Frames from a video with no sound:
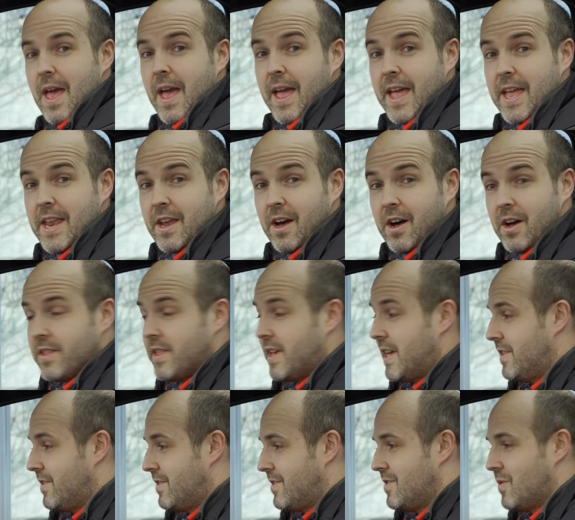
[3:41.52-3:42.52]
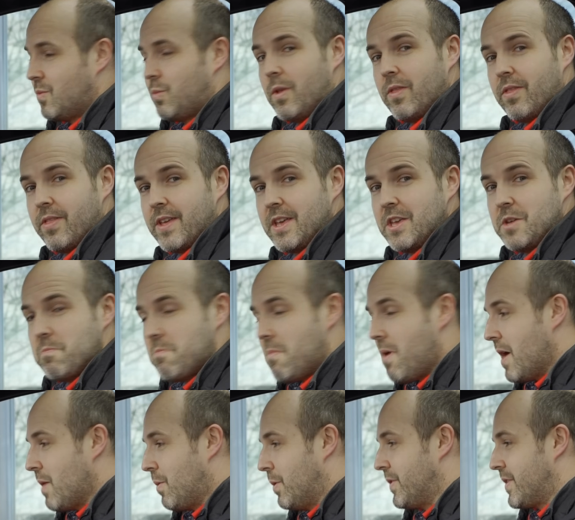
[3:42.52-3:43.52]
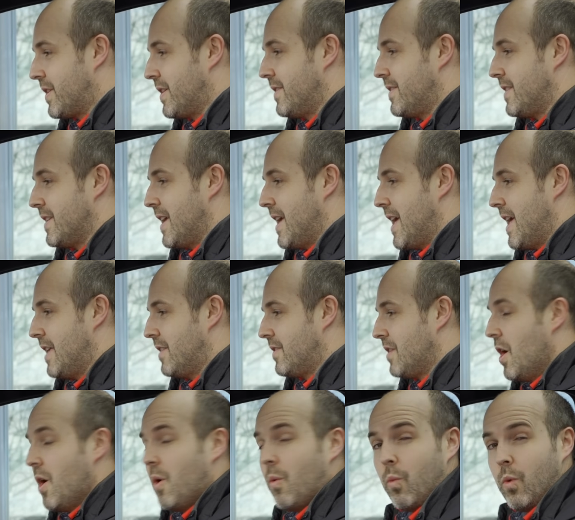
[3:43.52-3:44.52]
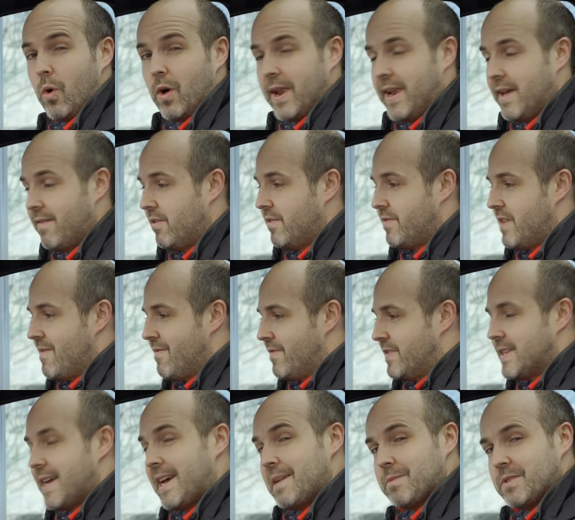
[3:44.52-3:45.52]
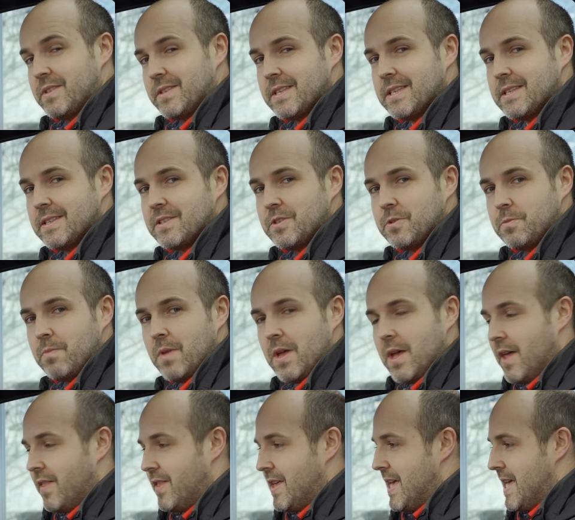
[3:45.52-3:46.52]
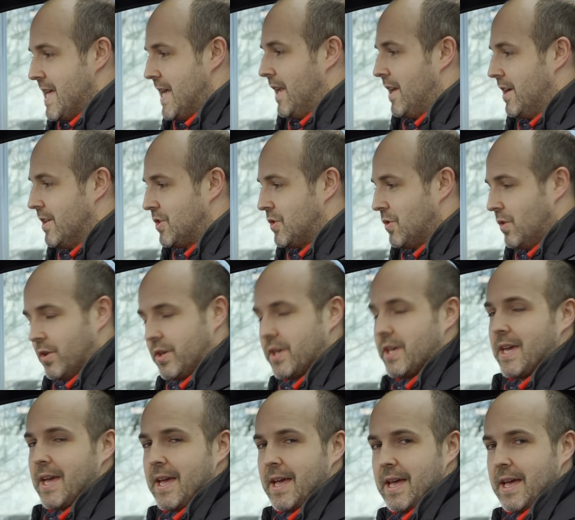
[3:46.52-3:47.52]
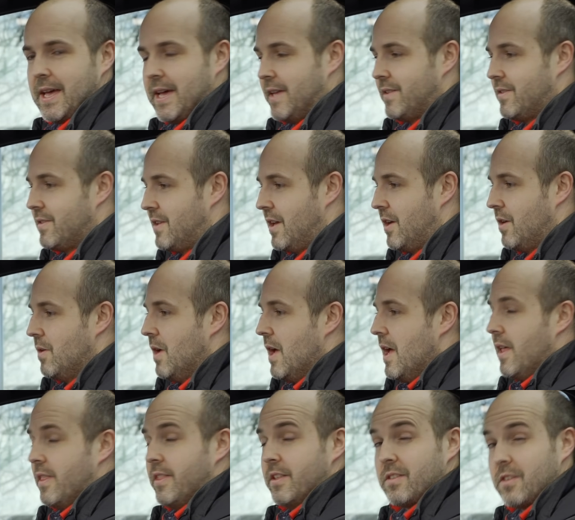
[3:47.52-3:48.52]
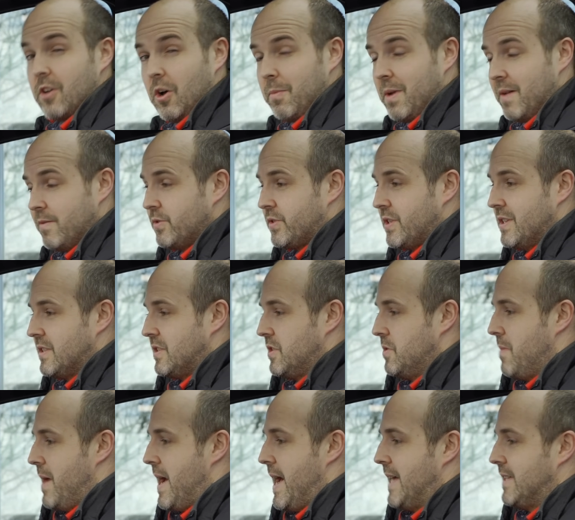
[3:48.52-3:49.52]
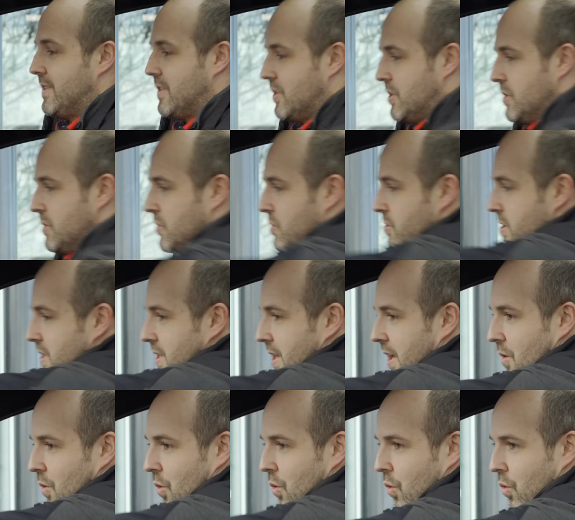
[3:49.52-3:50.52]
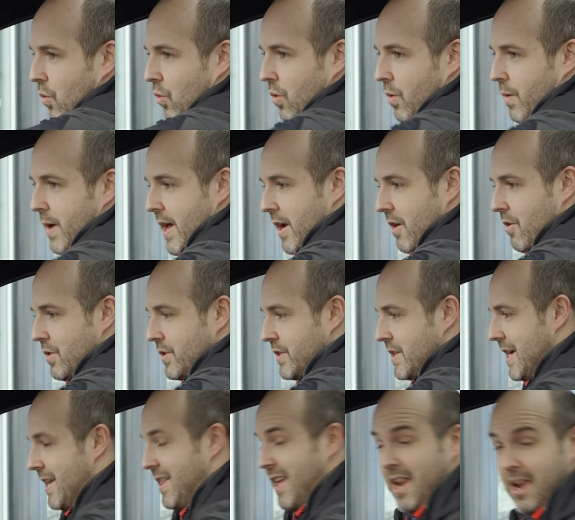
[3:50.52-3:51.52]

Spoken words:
In either instance, one thing you might want to consider is what level of infotainment system the E-Class you're looking at has. So the top level system has 2 screens that go all the way across here. They